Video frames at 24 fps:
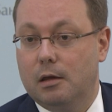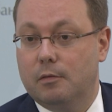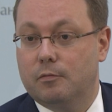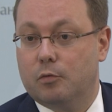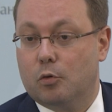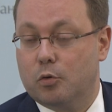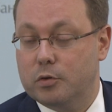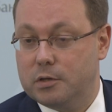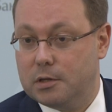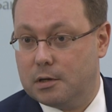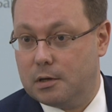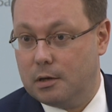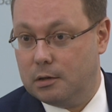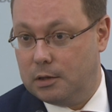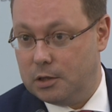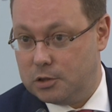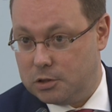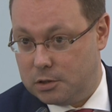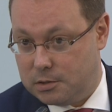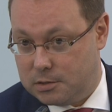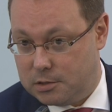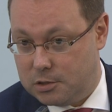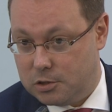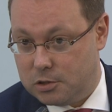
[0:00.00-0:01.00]
in the
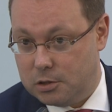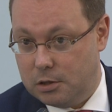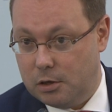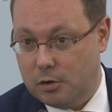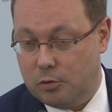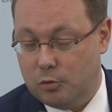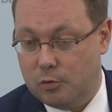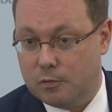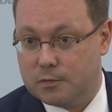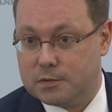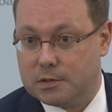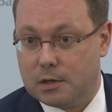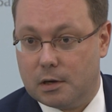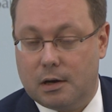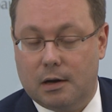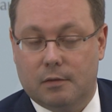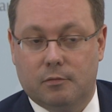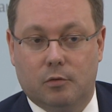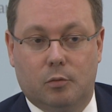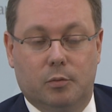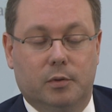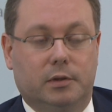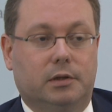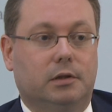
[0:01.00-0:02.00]
banking market, and even,
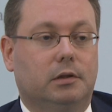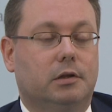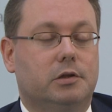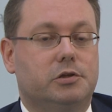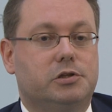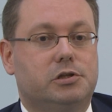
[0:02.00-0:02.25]
unfortunately,